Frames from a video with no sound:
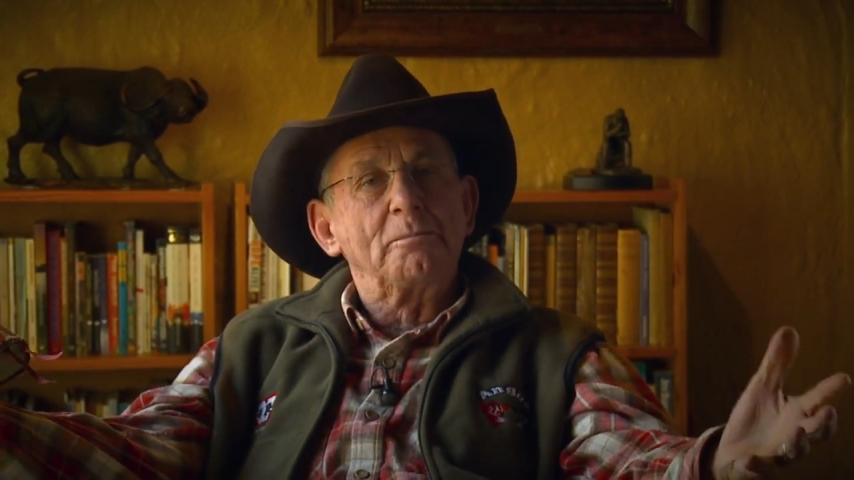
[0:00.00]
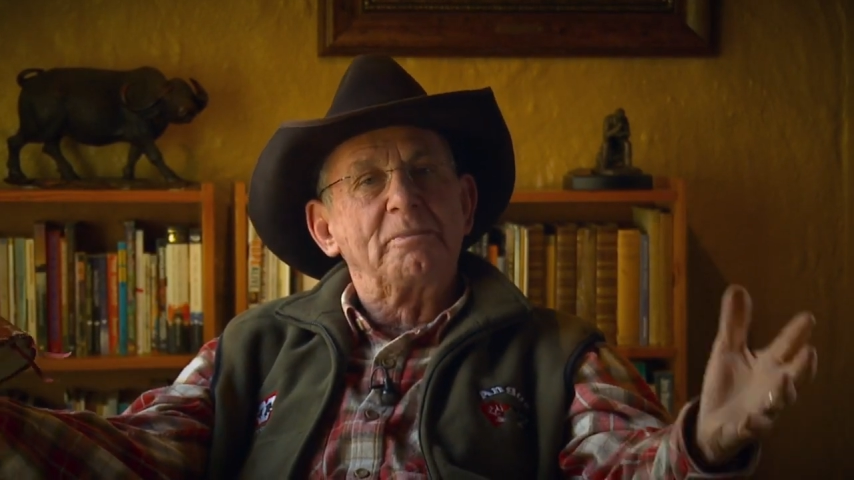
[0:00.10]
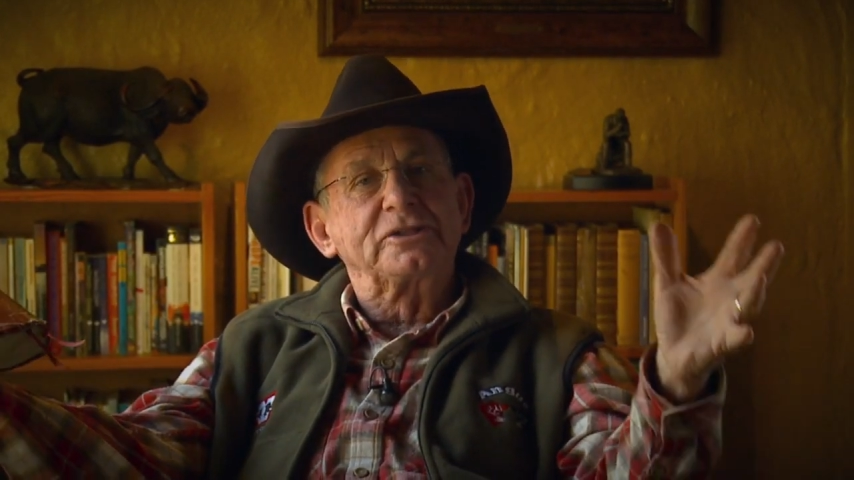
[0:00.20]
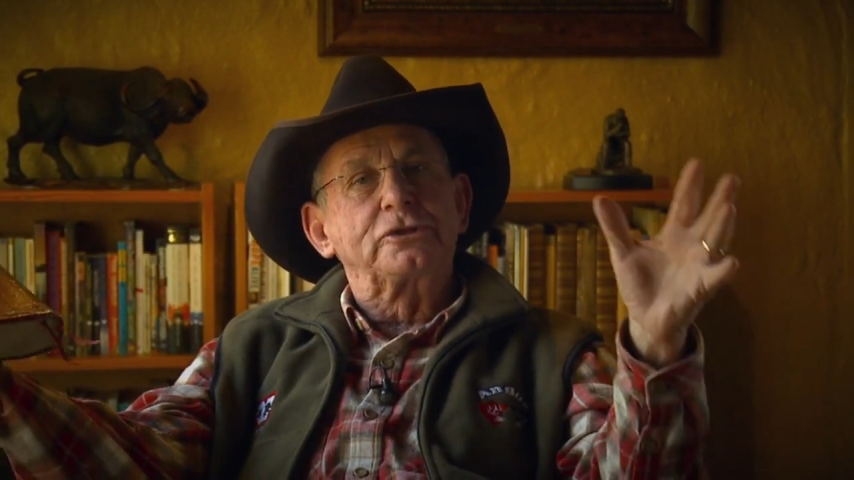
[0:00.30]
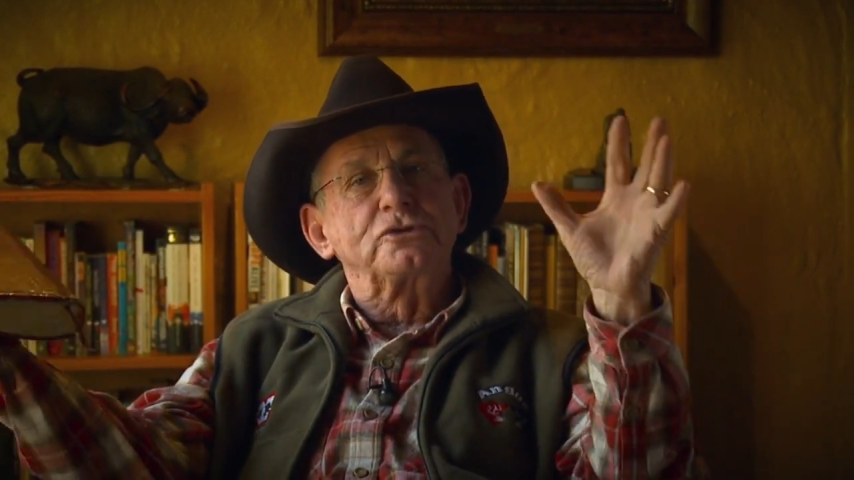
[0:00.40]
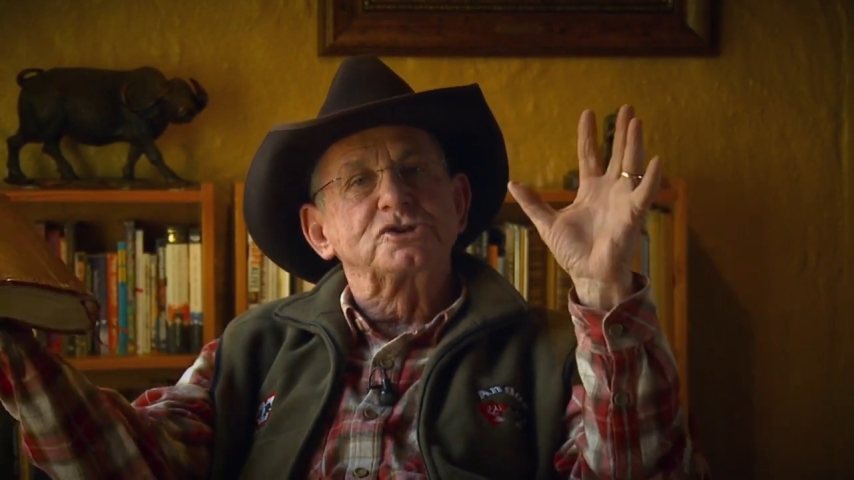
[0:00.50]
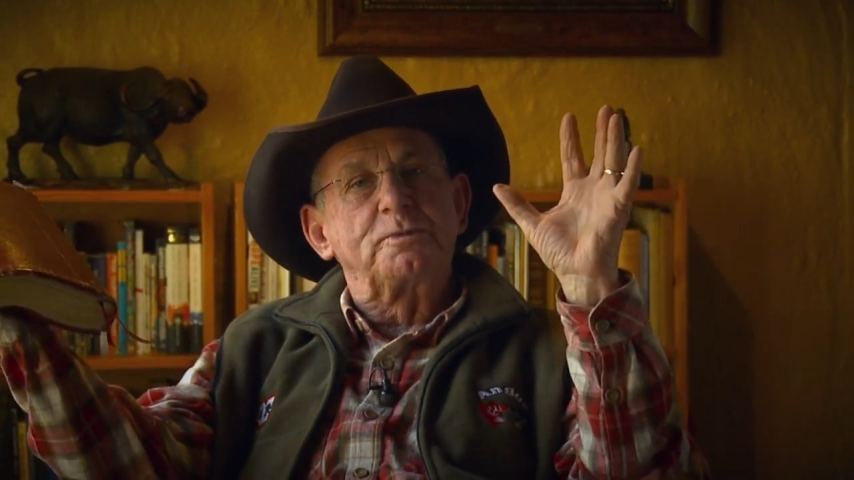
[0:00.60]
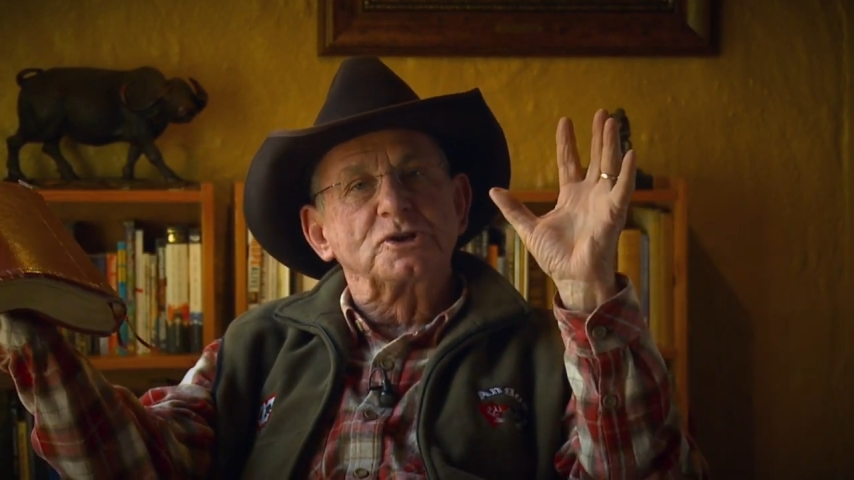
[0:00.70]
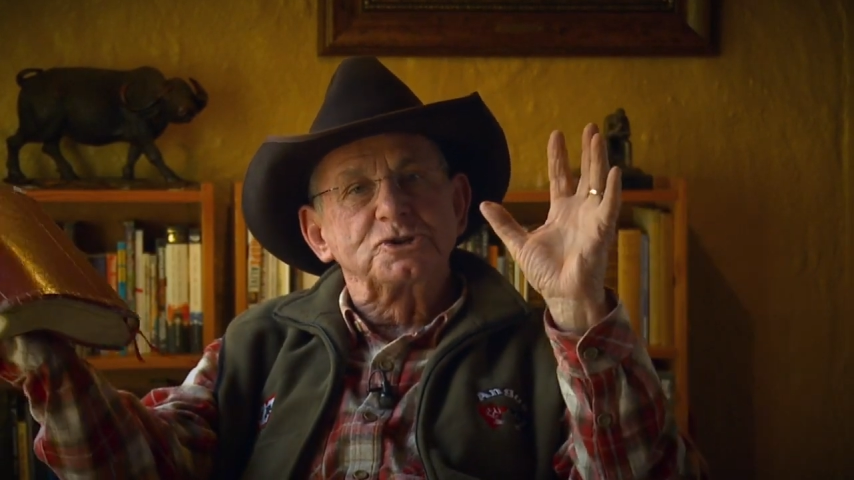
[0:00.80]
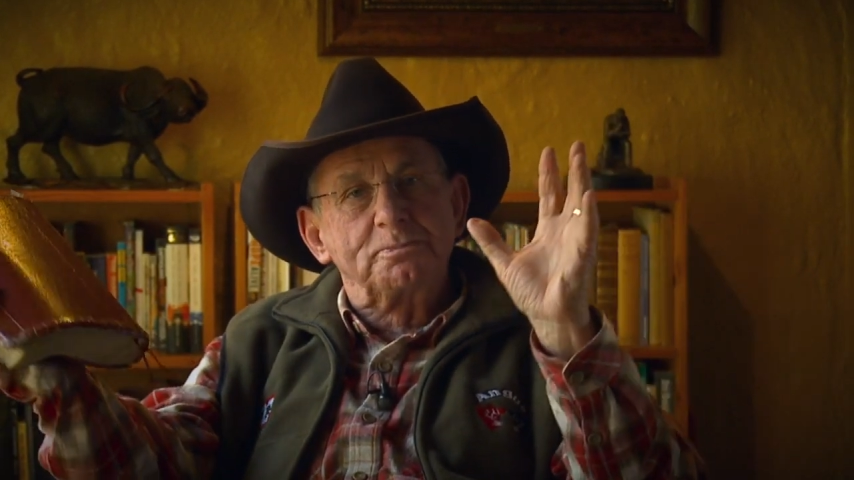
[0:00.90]
But the
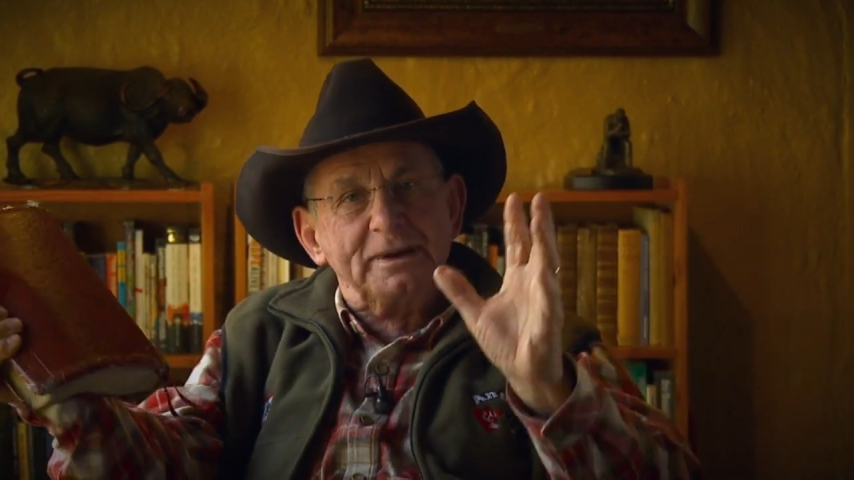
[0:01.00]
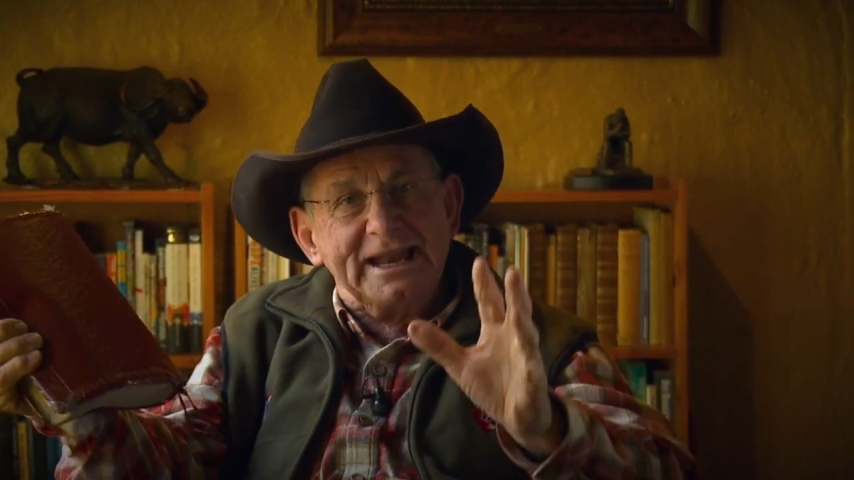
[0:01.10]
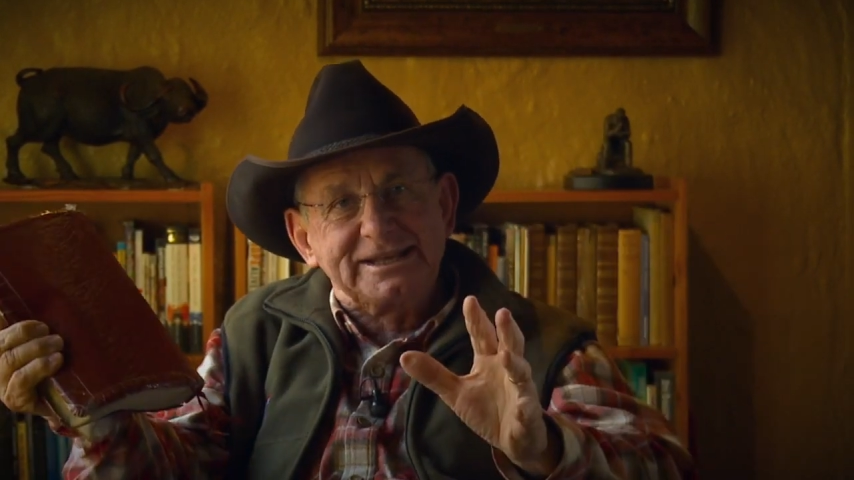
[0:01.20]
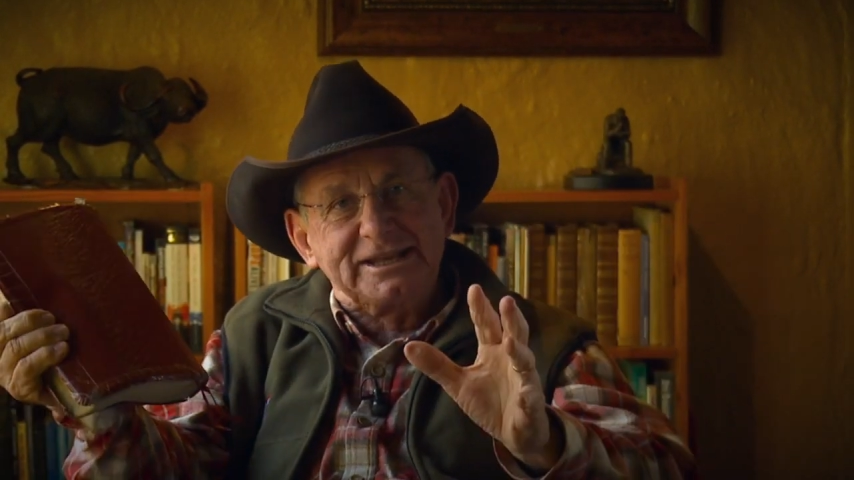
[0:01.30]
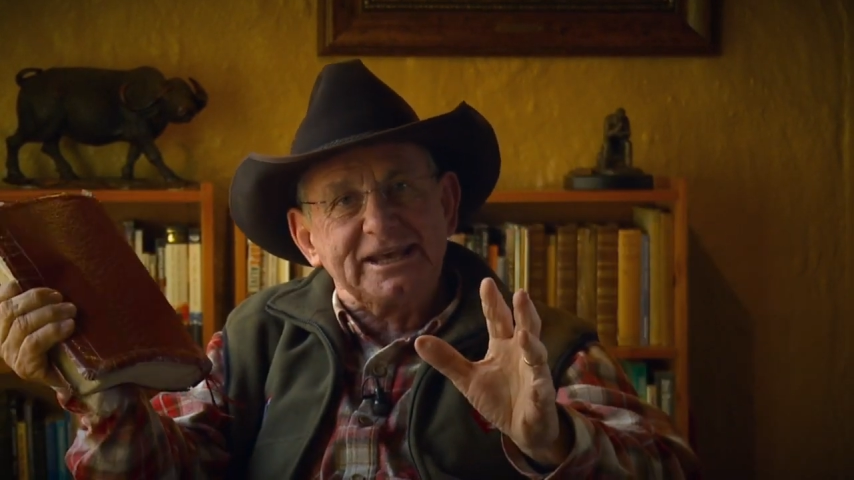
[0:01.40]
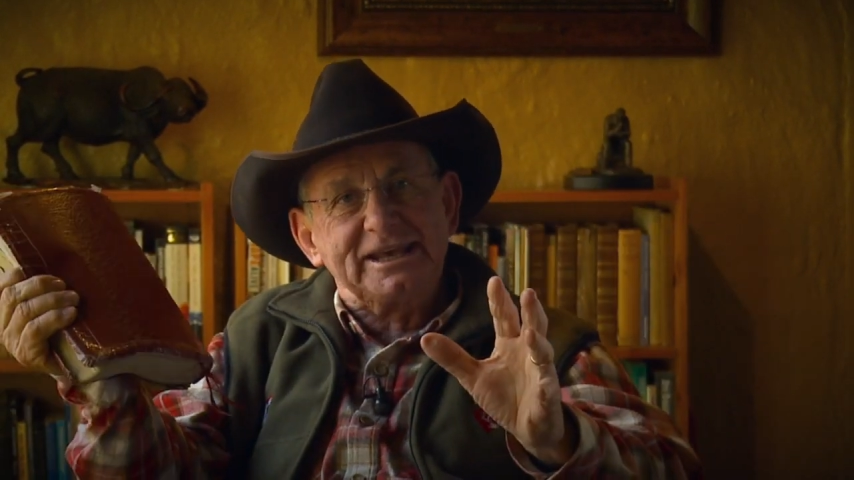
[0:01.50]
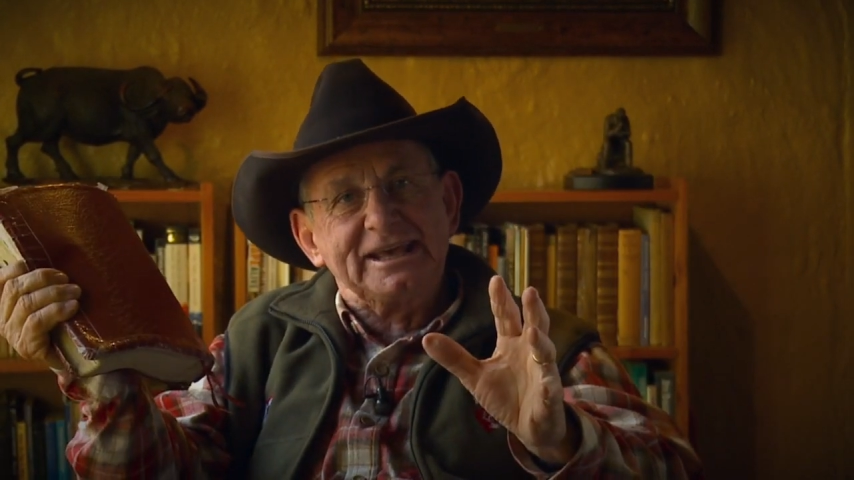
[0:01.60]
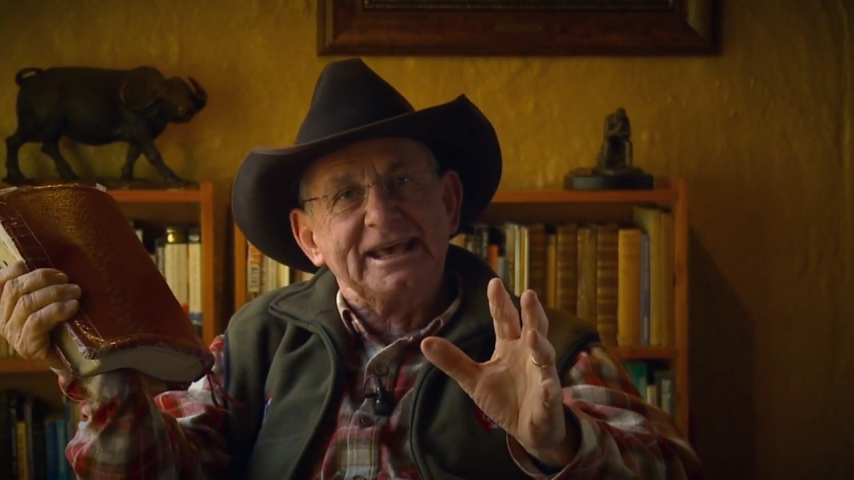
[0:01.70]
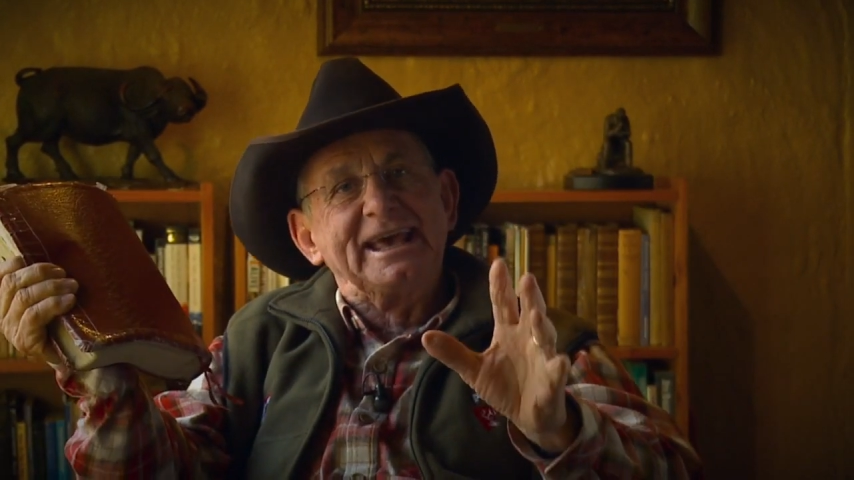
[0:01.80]
responsibility